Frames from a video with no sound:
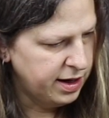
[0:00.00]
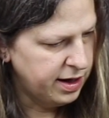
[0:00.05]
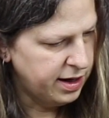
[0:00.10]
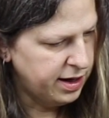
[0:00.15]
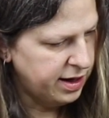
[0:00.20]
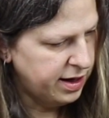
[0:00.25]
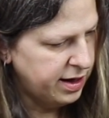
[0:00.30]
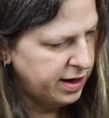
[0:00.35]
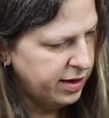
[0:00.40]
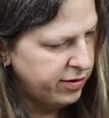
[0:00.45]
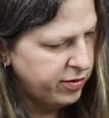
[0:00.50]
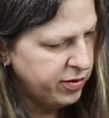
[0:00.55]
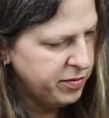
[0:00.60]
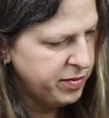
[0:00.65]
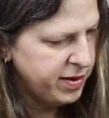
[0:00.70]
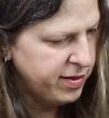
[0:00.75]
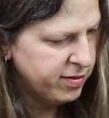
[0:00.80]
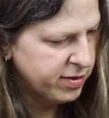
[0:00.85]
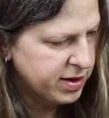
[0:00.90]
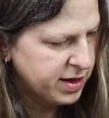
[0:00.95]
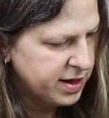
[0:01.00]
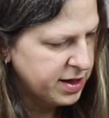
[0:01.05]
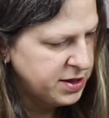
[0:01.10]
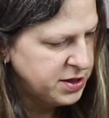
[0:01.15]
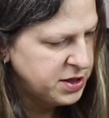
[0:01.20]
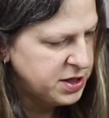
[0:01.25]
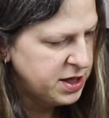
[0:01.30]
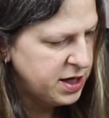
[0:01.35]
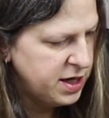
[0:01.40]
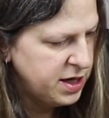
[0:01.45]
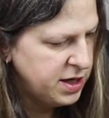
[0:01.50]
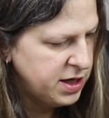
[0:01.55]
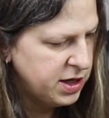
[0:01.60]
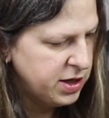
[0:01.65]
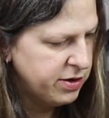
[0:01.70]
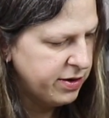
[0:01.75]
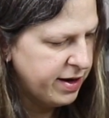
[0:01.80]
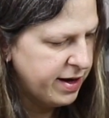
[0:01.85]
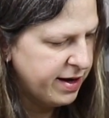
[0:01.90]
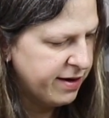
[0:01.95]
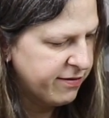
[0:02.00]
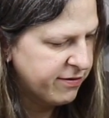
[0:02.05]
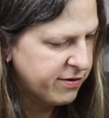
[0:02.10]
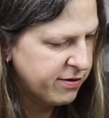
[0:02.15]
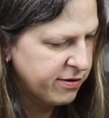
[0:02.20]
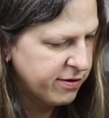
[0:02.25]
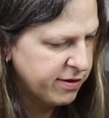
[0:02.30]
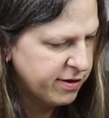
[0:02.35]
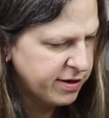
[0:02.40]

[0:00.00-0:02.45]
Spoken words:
I won't be able to continue after